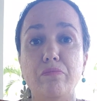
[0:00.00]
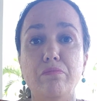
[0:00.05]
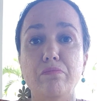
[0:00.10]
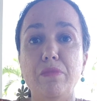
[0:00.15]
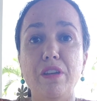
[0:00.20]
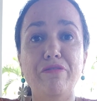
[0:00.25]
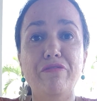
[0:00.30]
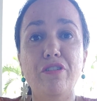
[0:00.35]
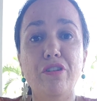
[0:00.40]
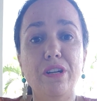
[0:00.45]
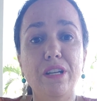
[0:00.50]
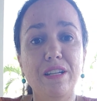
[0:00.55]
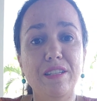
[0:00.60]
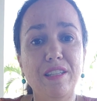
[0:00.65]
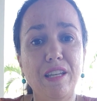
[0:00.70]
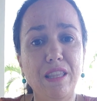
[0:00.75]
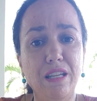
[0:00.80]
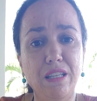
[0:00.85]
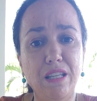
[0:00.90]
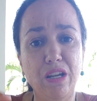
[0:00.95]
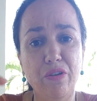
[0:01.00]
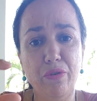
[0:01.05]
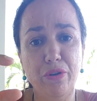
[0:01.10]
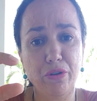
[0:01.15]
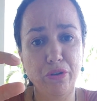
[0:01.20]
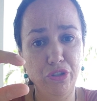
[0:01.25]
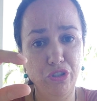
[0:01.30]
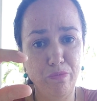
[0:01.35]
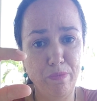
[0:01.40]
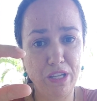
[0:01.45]
before, let's say that they were
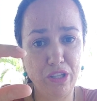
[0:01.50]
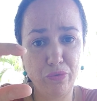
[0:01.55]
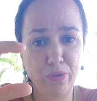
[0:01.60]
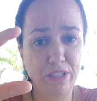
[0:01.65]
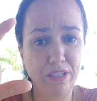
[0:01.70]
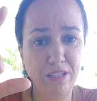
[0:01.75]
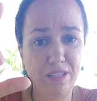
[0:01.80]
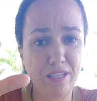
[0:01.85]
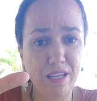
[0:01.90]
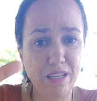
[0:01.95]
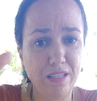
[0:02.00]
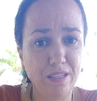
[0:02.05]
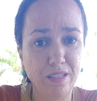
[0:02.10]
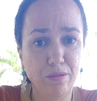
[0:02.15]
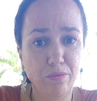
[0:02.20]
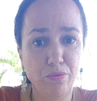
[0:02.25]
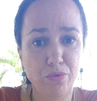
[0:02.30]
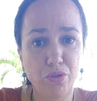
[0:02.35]
going to make 20 cents.